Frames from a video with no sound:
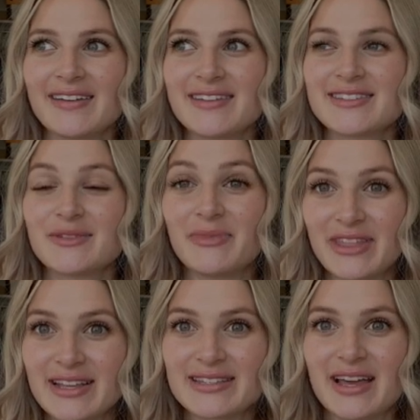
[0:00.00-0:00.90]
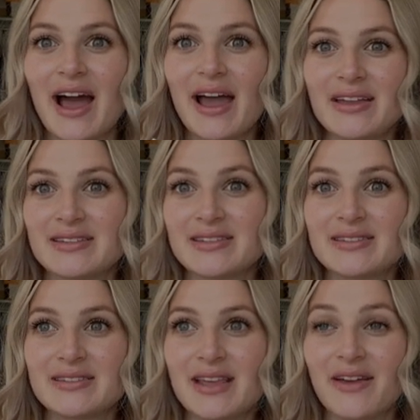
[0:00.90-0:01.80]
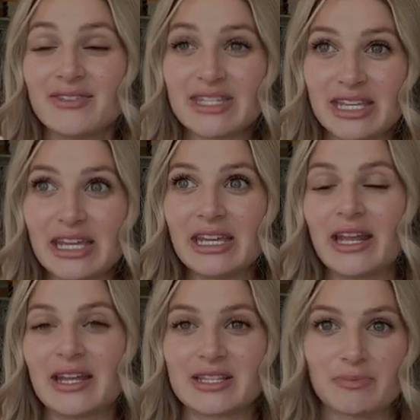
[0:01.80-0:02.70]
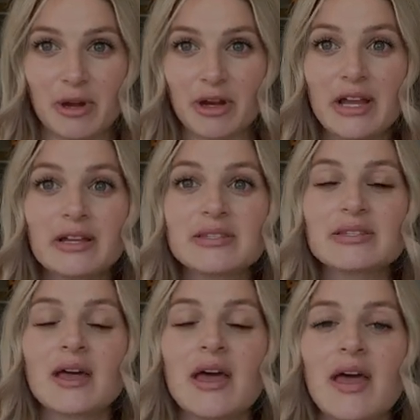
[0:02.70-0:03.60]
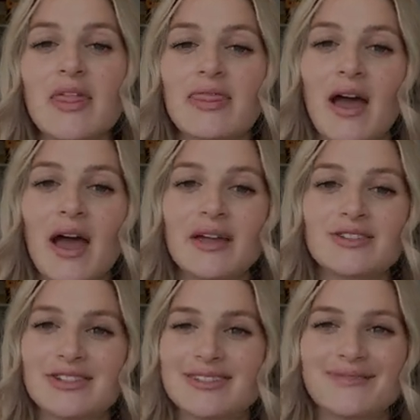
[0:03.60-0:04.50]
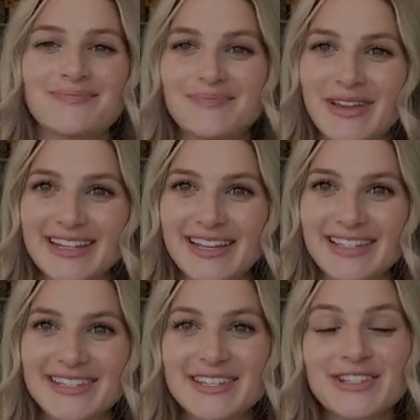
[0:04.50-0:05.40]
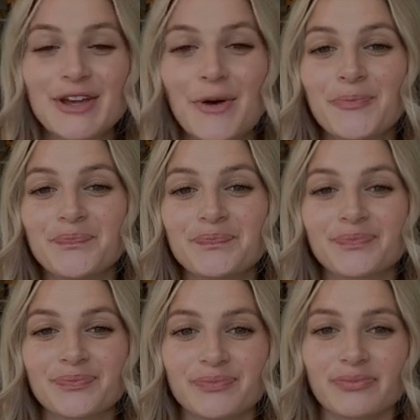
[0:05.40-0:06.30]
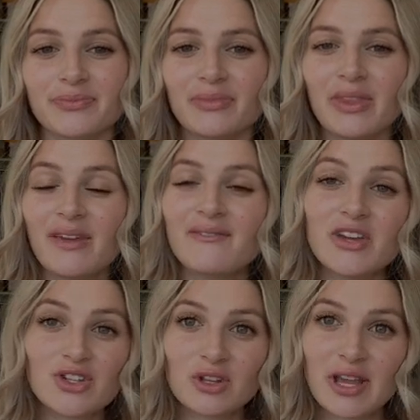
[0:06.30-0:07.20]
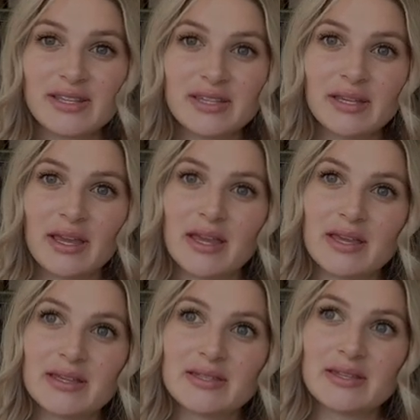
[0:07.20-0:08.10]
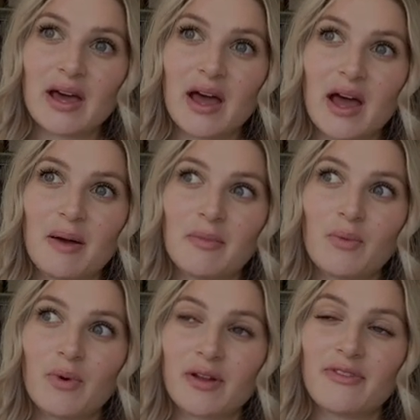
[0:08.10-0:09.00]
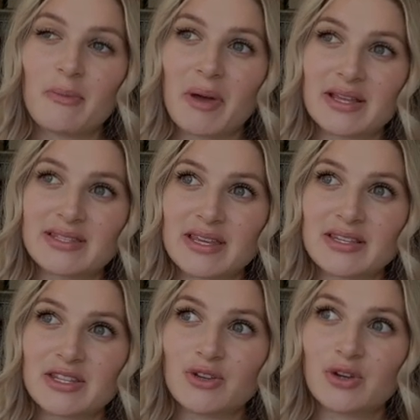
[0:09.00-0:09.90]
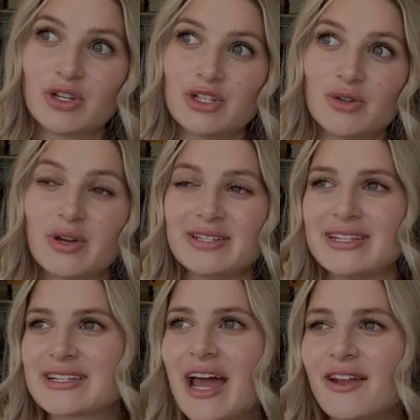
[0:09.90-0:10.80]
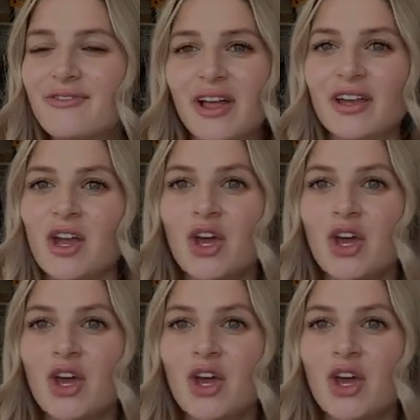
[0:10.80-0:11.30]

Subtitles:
some things that I have seen and experienced that just make sense. So visualizing is one of the best things that you can do, because it's kind of like